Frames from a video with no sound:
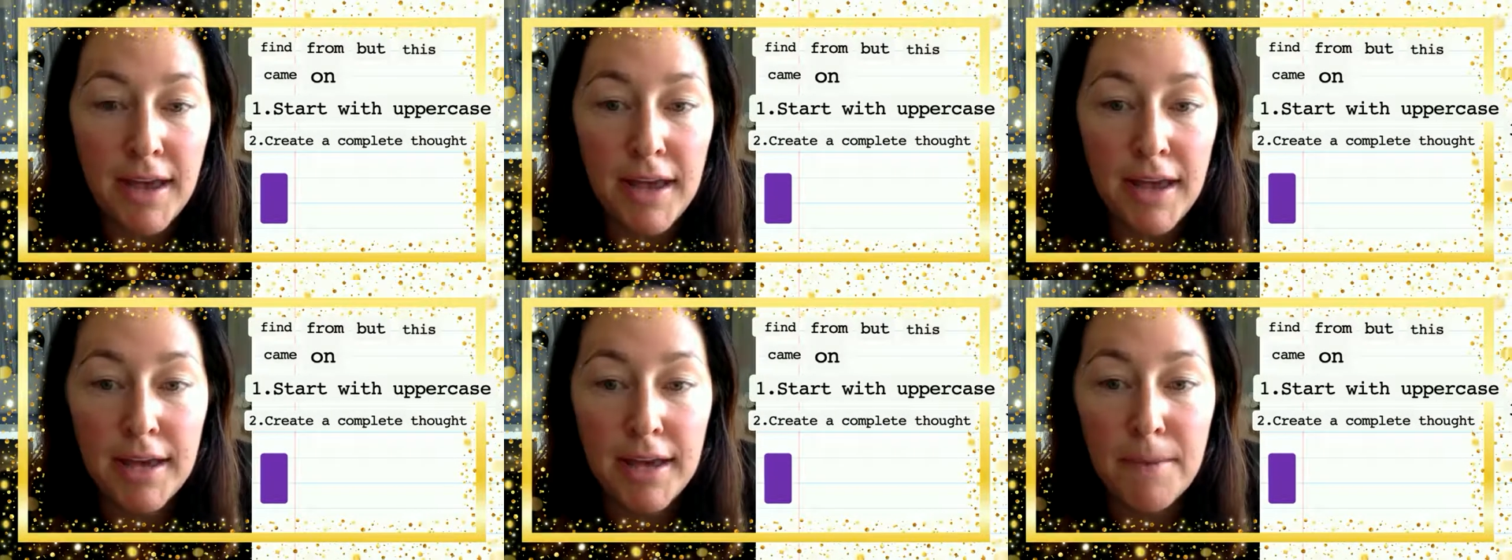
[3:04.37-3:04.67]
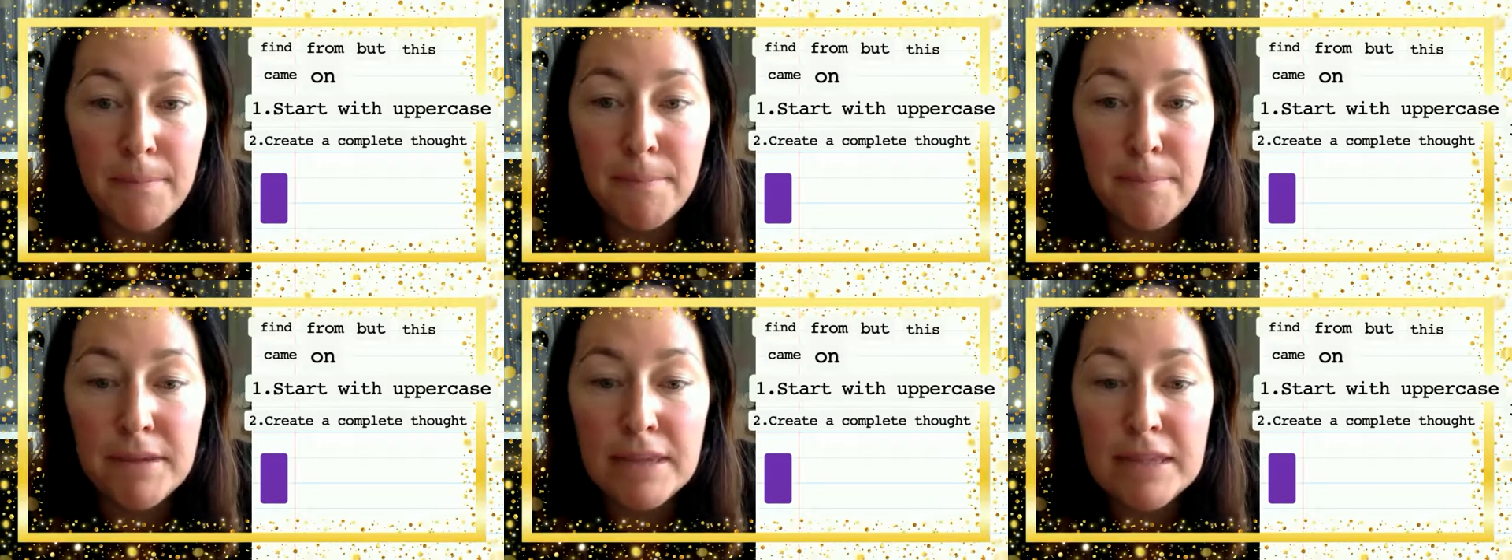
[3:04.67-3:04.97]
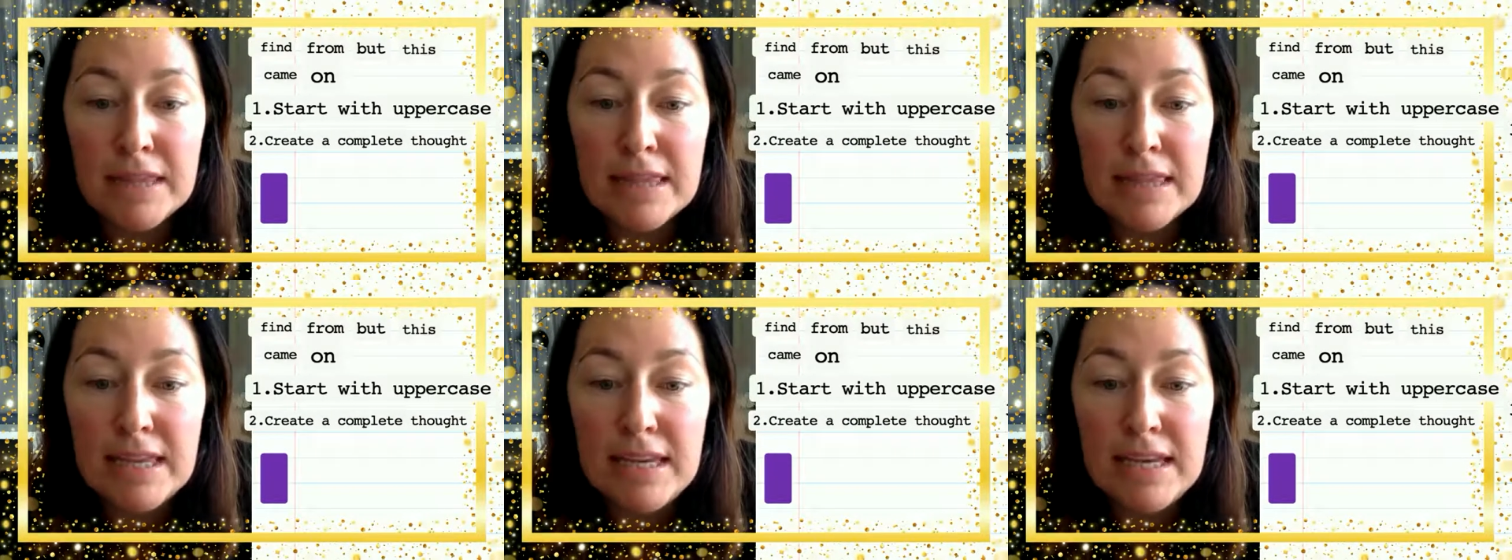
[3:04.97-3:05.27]
a
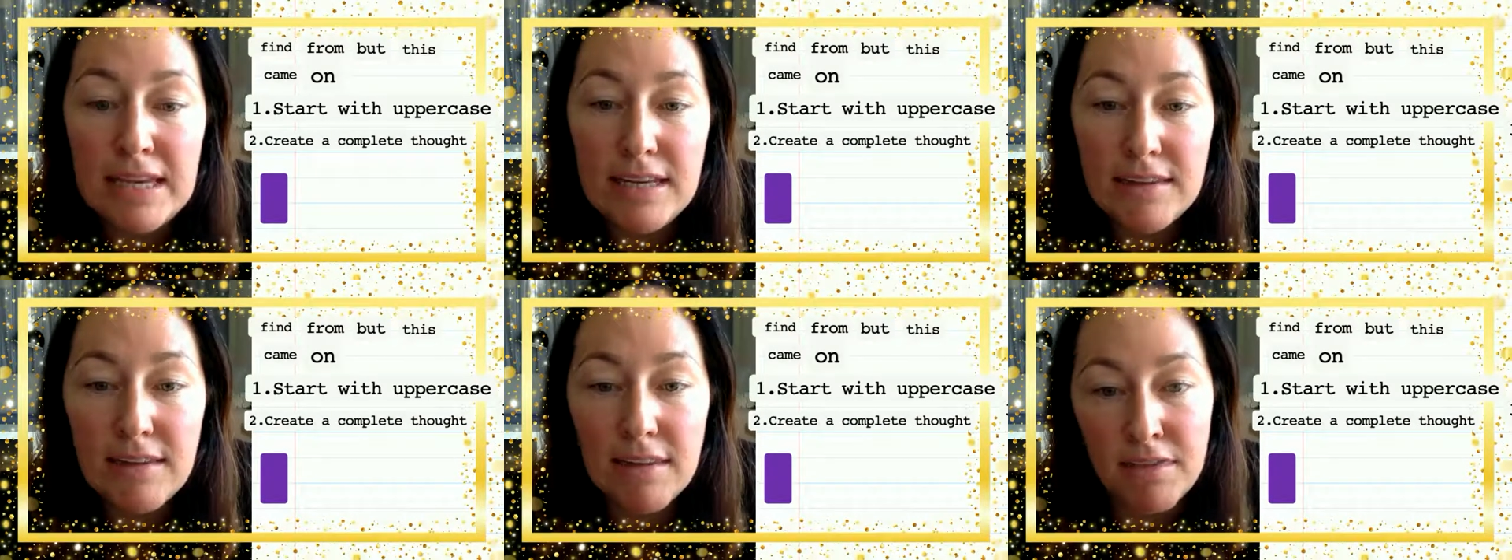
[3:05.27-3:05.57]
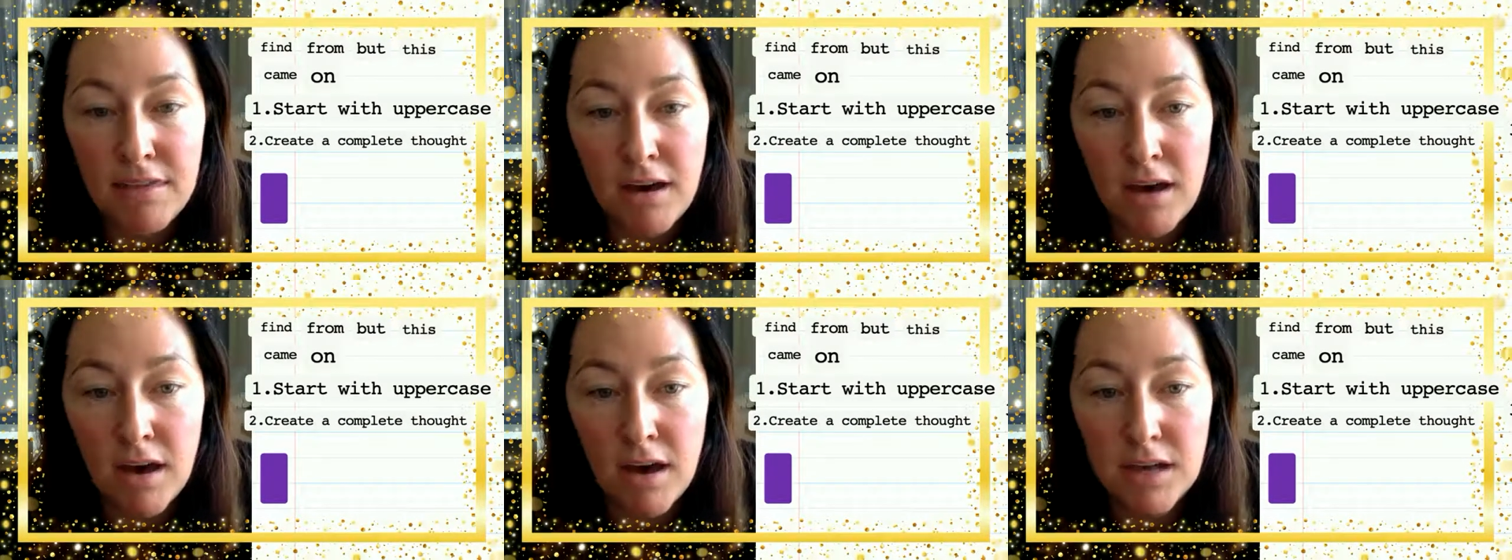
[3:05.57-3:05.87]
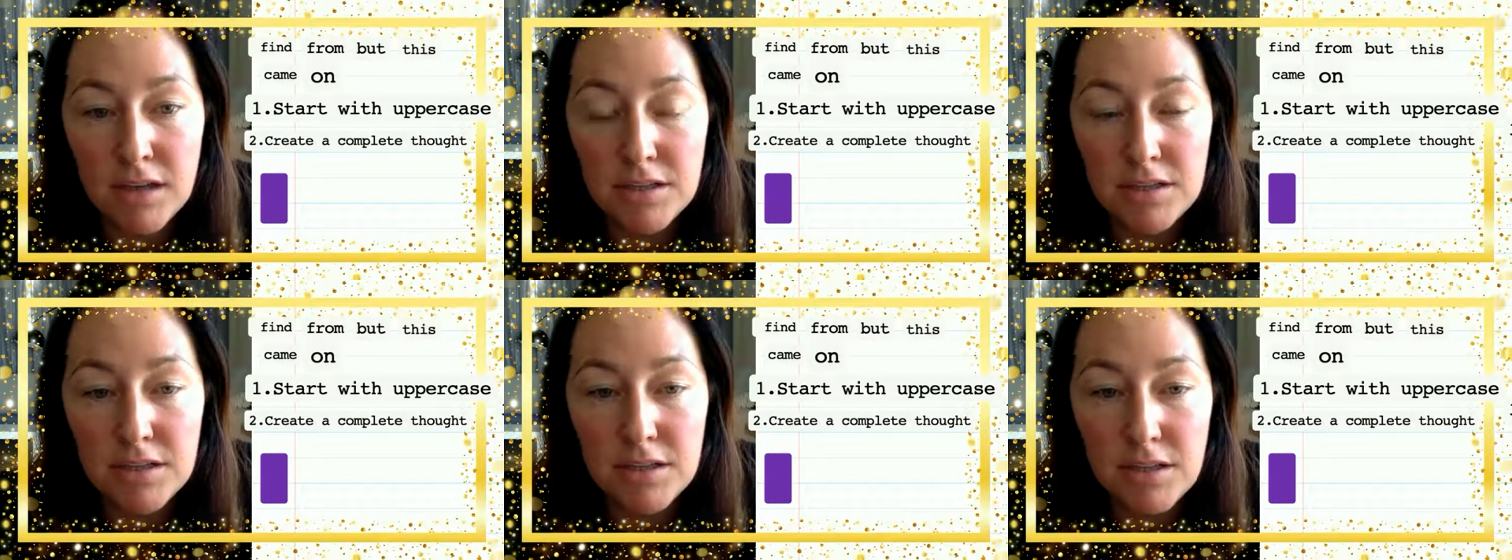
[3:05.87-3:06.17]
complete
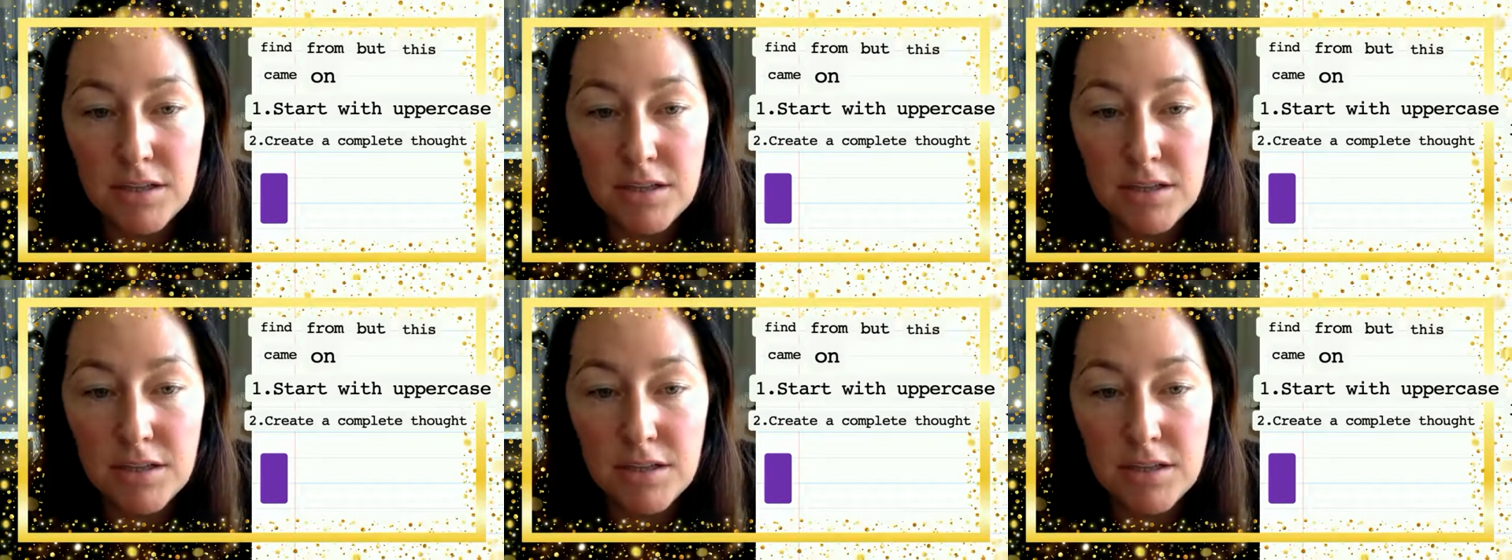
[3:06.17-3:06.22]
thought.